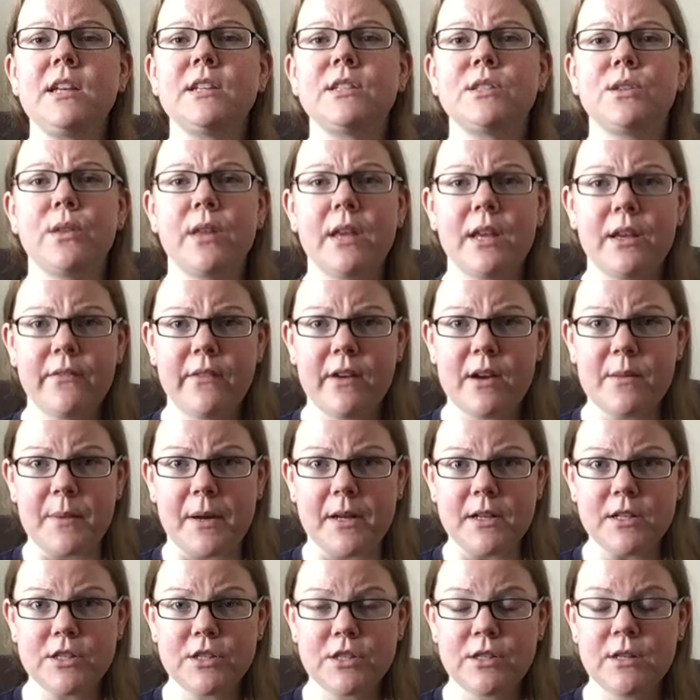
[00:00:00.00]
So thank you very
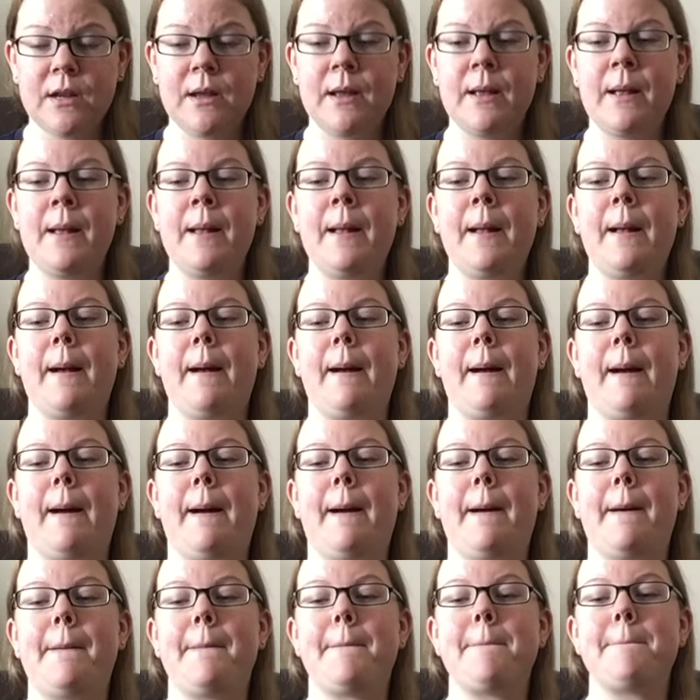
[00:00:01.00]
much.
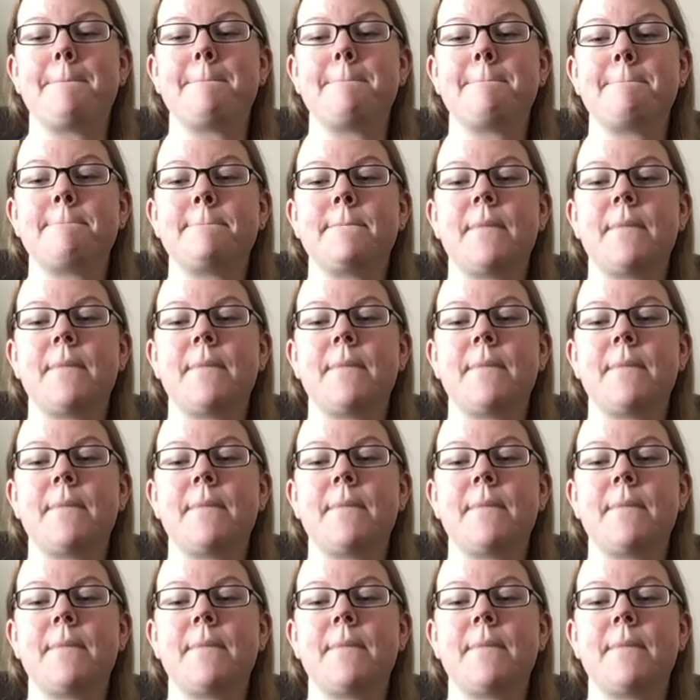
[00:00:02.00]
Um,